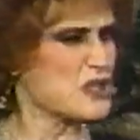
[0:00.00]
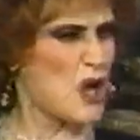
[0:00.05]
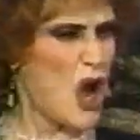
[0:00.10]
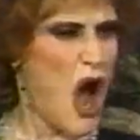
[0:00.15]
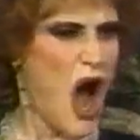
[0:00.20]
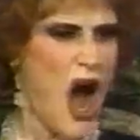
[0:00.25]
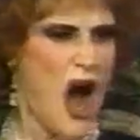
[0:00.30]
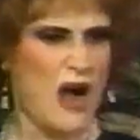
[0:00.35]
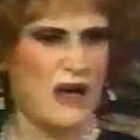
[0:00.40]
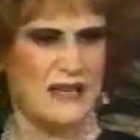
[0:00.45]

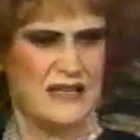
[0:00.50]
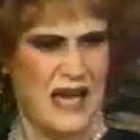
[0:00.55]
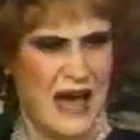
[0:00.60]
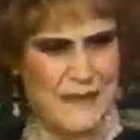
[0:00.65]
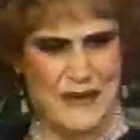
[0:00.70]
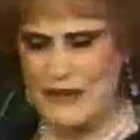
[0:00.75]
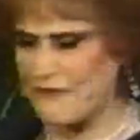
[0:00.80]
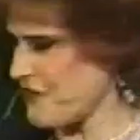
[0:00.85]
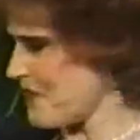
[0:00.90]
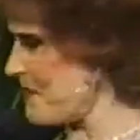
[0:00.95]
dog
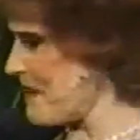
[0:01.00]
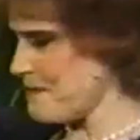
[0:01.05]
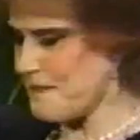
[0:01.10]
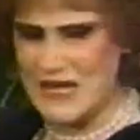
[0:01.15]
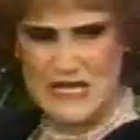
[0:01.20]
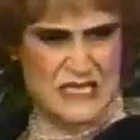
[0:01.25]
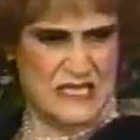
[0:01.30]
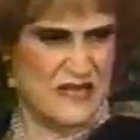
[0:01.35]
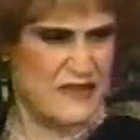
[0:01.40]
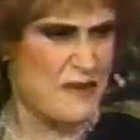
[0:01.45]
coming from the
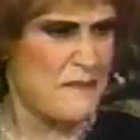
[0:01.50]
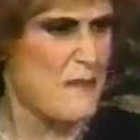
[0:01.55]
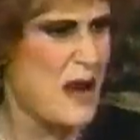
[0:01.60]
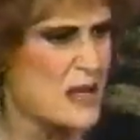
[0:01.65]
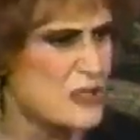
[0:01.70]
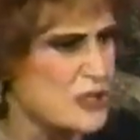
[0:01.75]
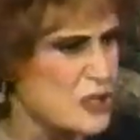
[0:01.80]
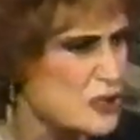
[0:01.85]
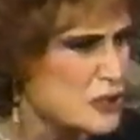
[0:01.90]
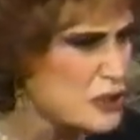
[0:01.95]
midst of the
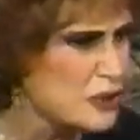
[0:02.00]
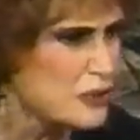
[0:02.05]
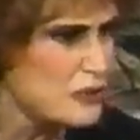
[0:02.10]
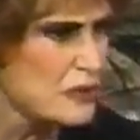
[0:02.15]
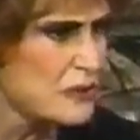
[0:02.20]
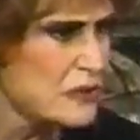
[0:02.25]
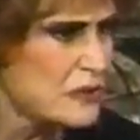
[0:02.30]
multitude.